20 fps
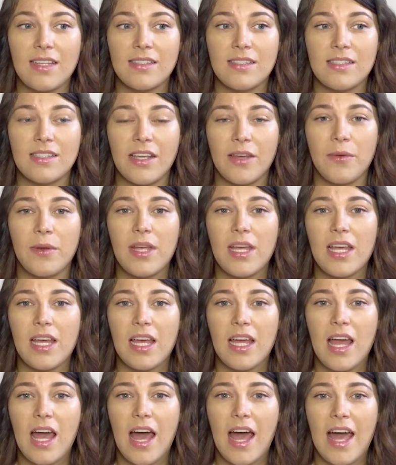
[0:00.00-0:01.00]
So
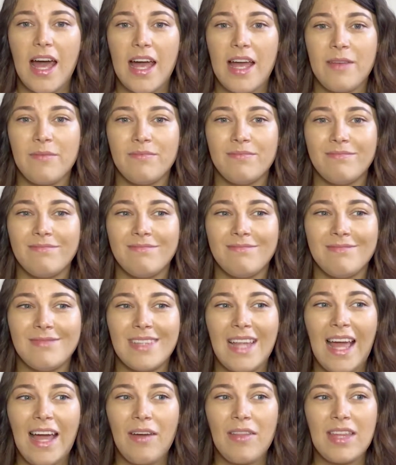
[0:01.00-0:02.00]

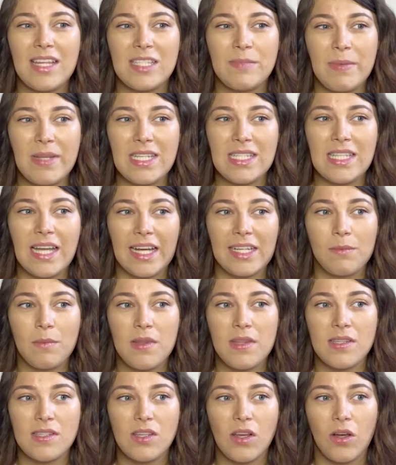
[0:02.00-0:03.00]
now that it's been 9
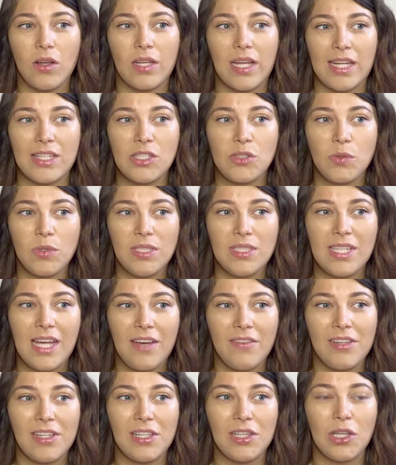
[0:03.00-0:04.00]
months on, I just wanted to have
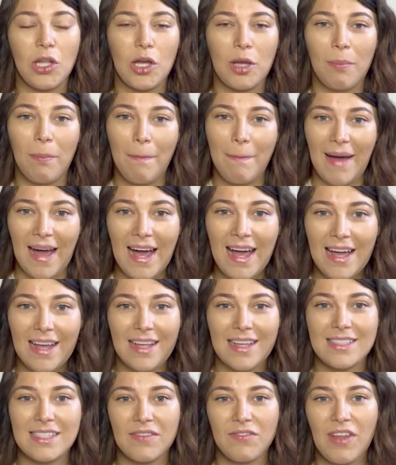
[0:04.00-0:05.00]
a little look back
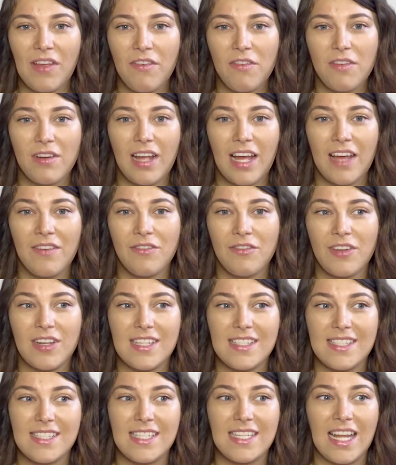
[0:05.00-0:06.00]
because I haven't really
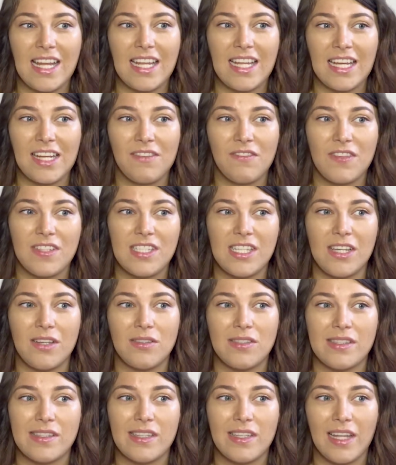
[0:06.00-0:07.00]
seen any kind of videos
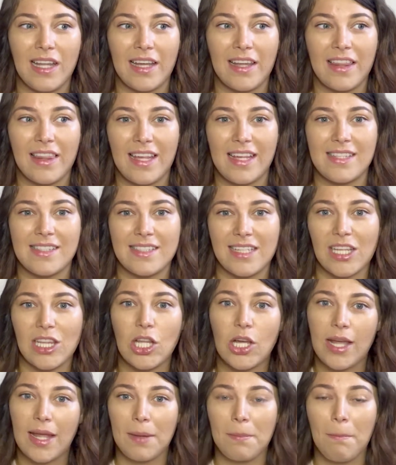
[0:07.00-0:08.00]
like this, like
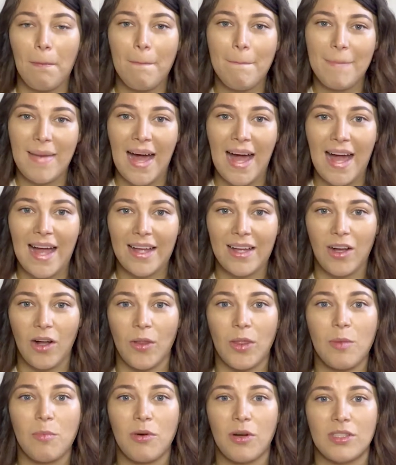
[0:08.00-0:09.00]
looking back on
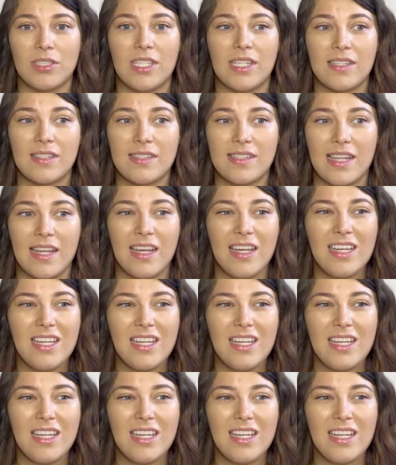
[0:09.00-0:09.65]
the products that